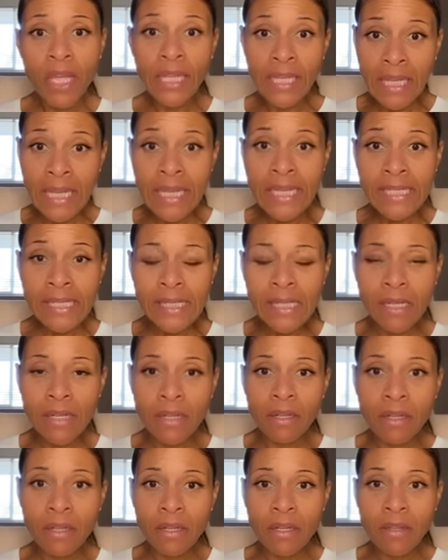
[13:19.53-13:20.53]
Listen,
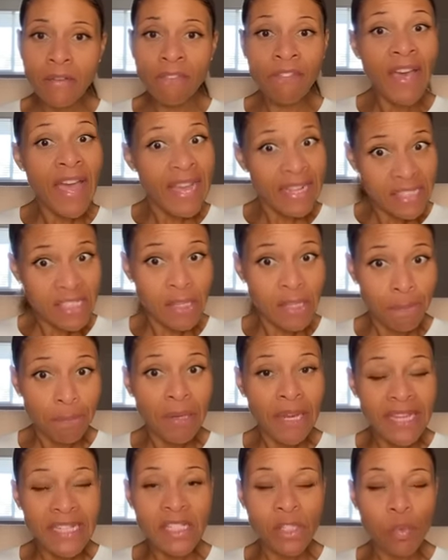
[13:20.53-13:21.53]
finds the
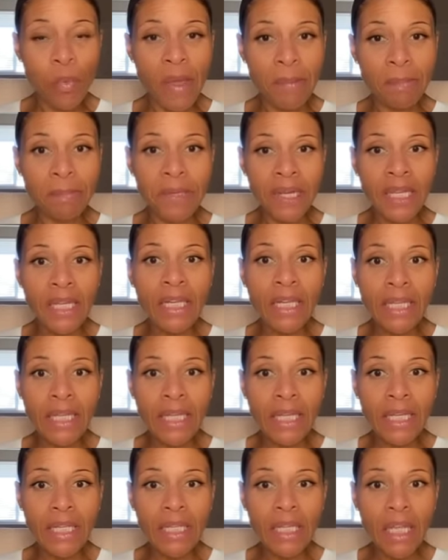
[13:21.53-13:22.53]
place swept and
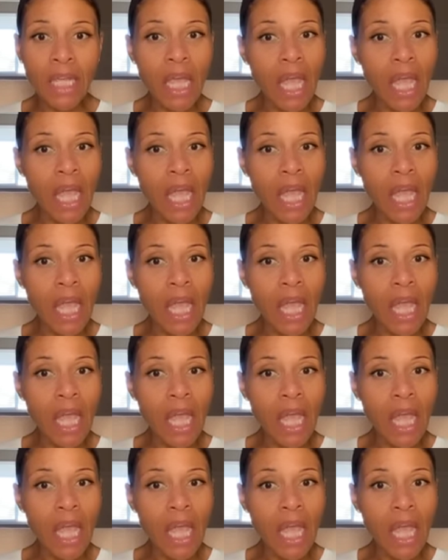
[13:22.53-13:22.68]
clean.